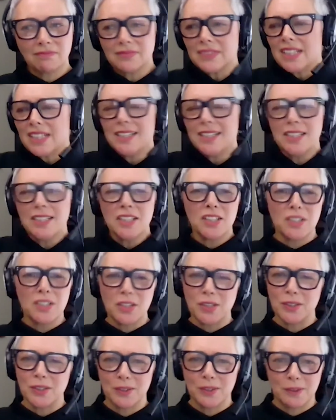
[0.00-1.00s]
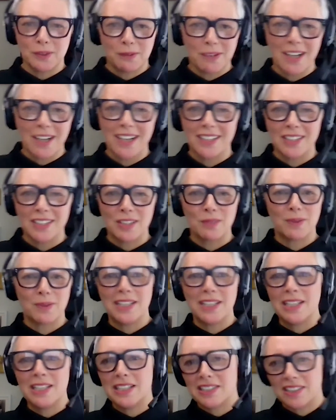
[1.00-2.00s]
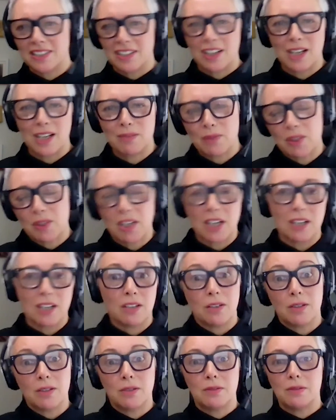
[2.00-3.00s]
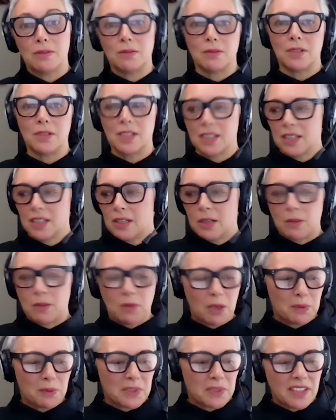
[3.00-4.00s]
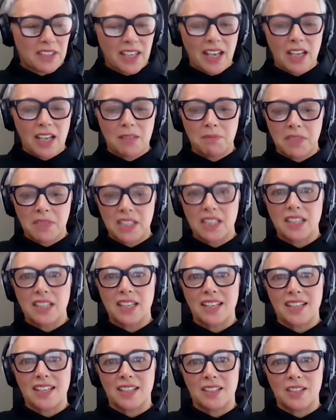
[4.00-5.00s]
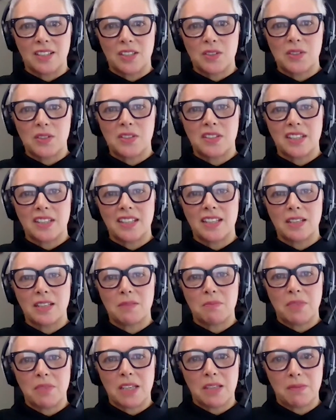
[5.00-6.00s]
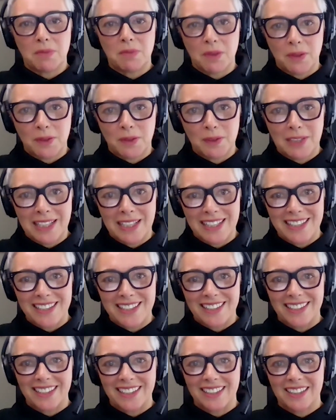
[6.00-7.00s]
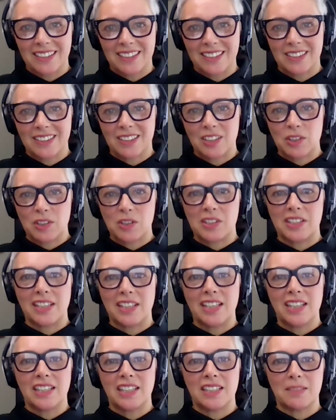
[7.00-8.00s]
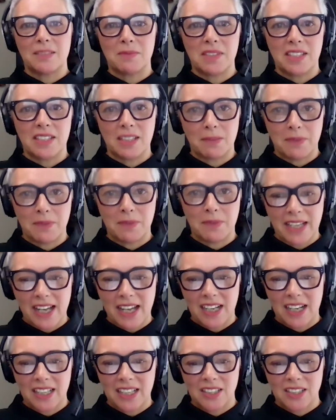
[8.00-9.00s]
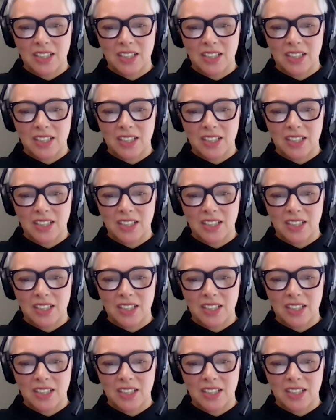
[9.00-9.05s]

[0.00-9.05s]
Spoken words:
It's new, right? In 20 years' time, we'll go, oh, what was that? But again, you're seeing people leading. You're seeing them stepping out.